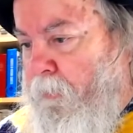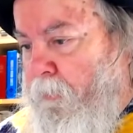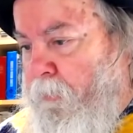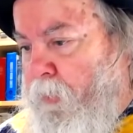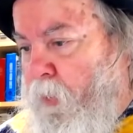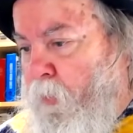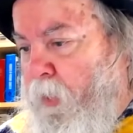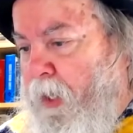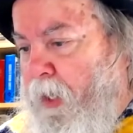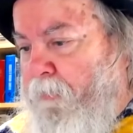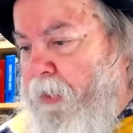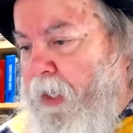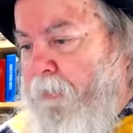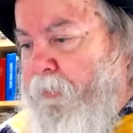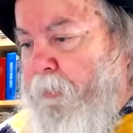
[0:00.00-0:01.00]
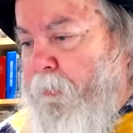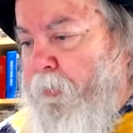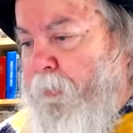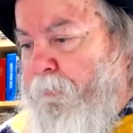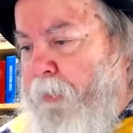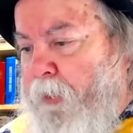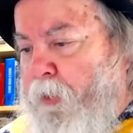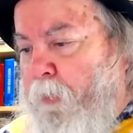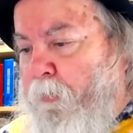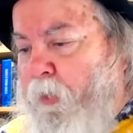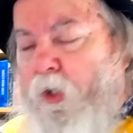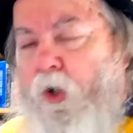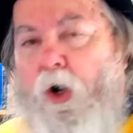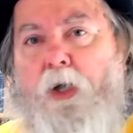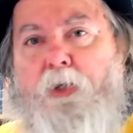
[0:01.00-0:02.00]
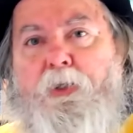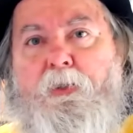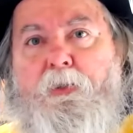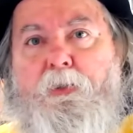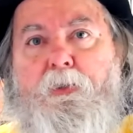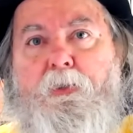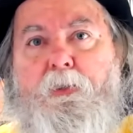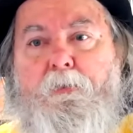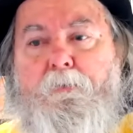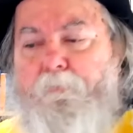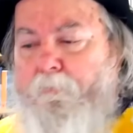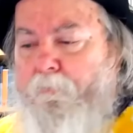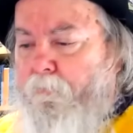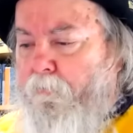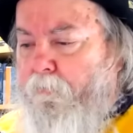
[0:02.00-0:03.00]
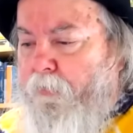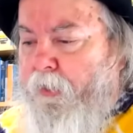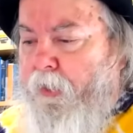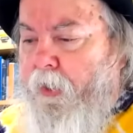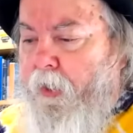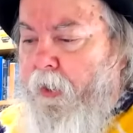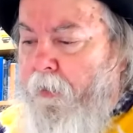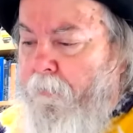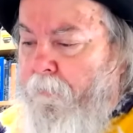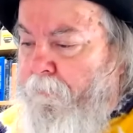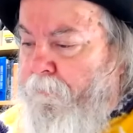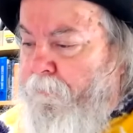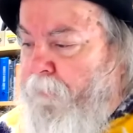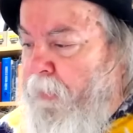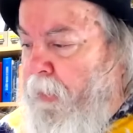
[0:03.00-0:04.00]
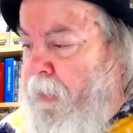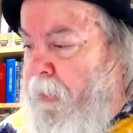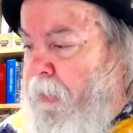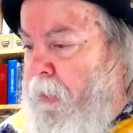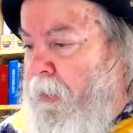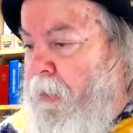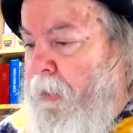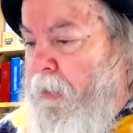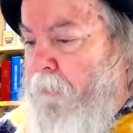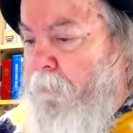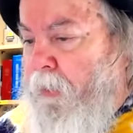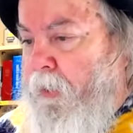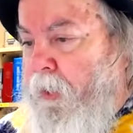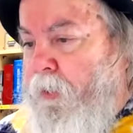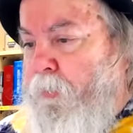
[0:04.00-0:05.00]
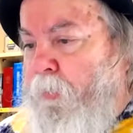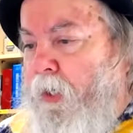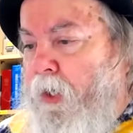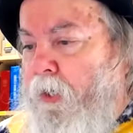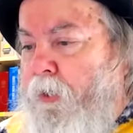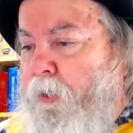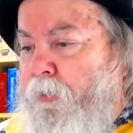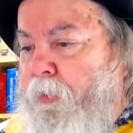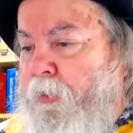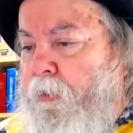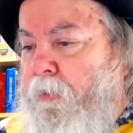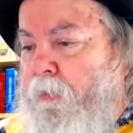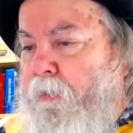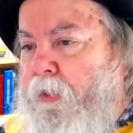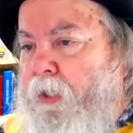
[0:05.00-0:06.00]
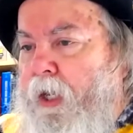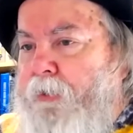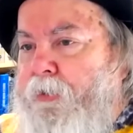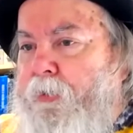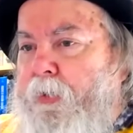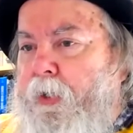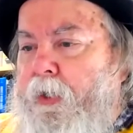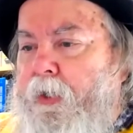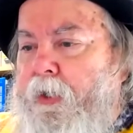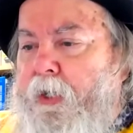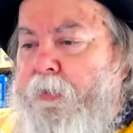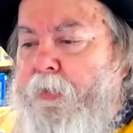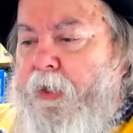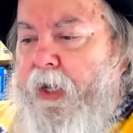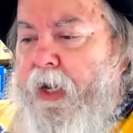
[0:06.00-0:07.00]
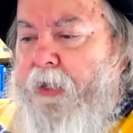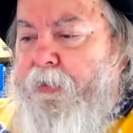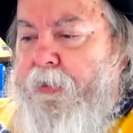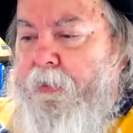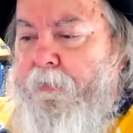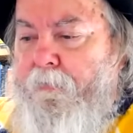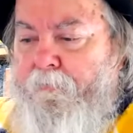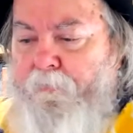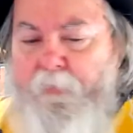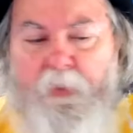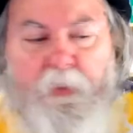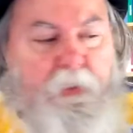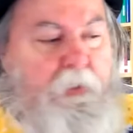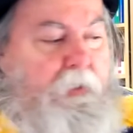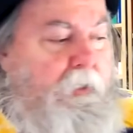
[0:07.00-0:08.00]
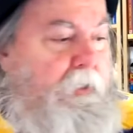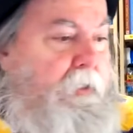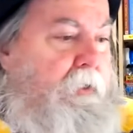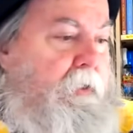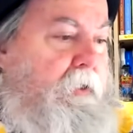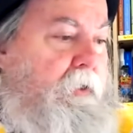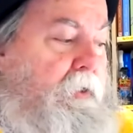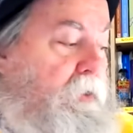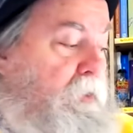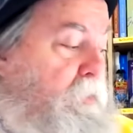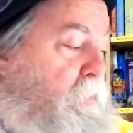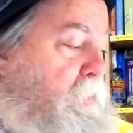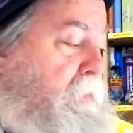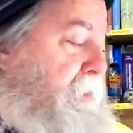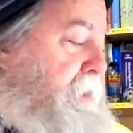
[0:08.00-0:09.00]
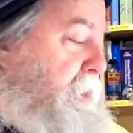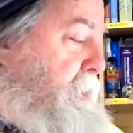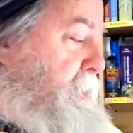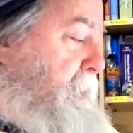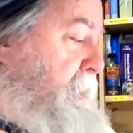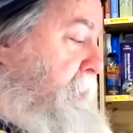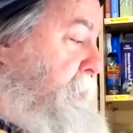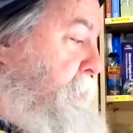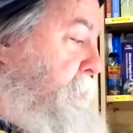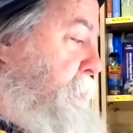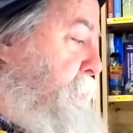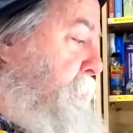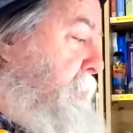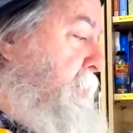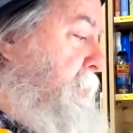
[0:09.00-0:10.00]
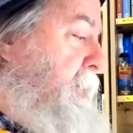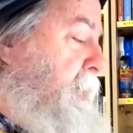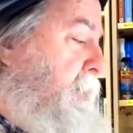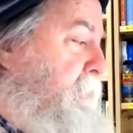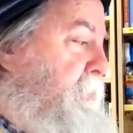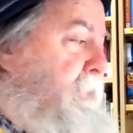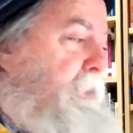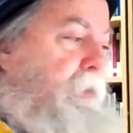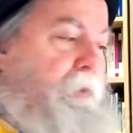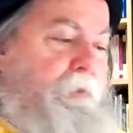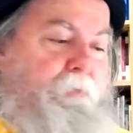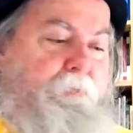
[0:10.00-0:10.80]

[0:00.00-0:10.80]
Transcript: So we have to have some special precautions today because we are using concentrated nitric acid. One thing you're going to do is wear gloves.